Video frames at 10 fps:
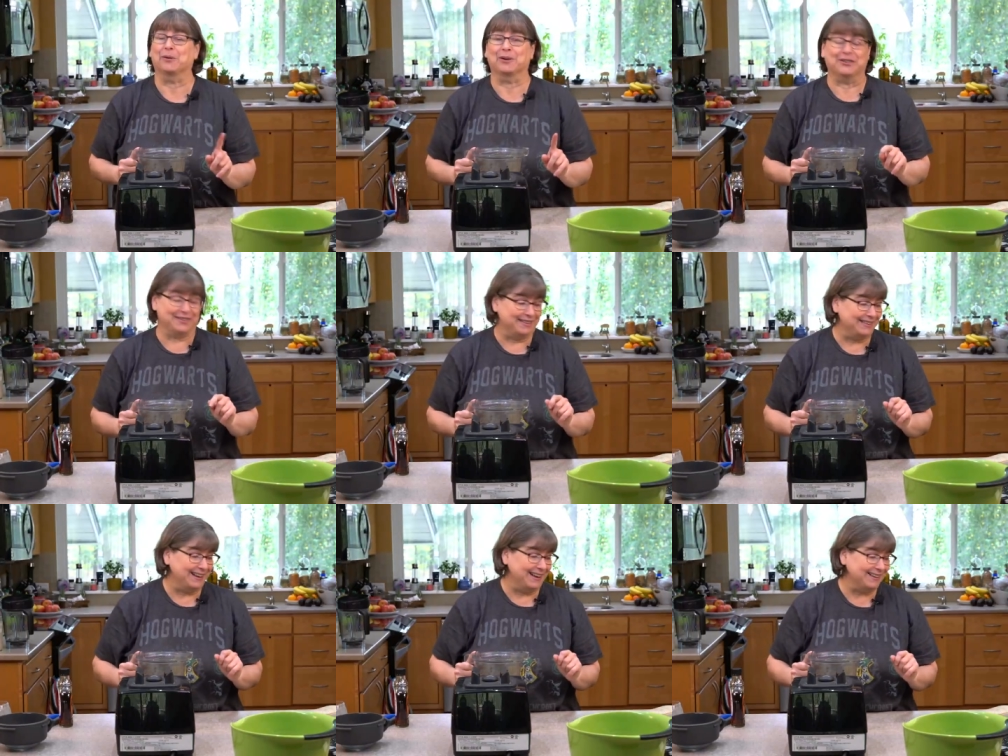worse
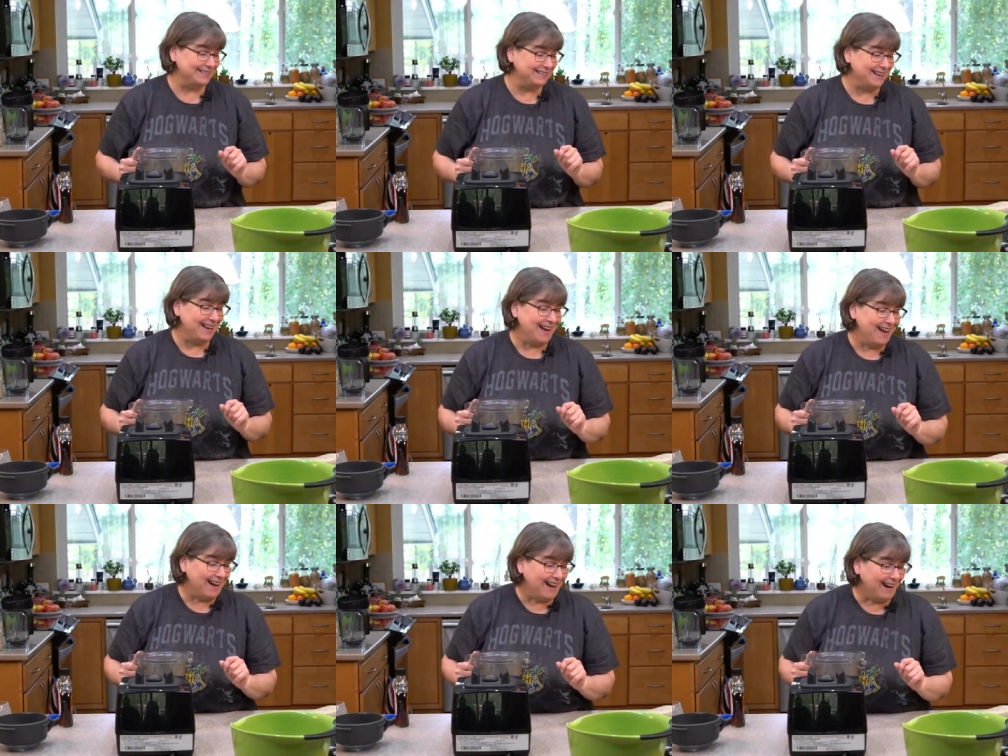than this.
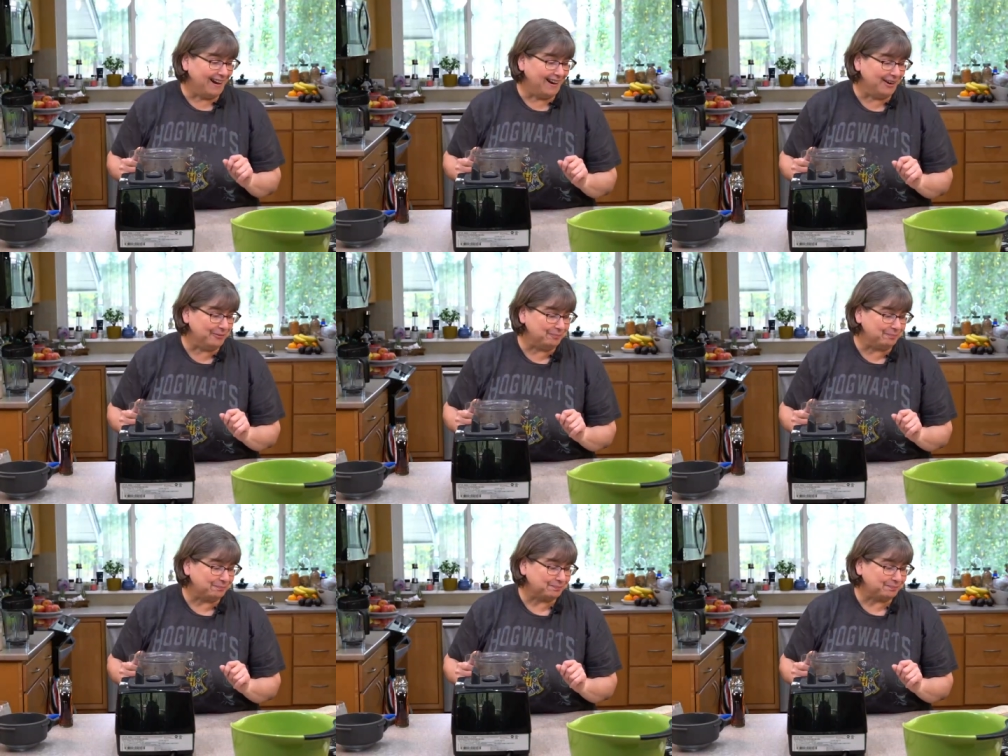Um,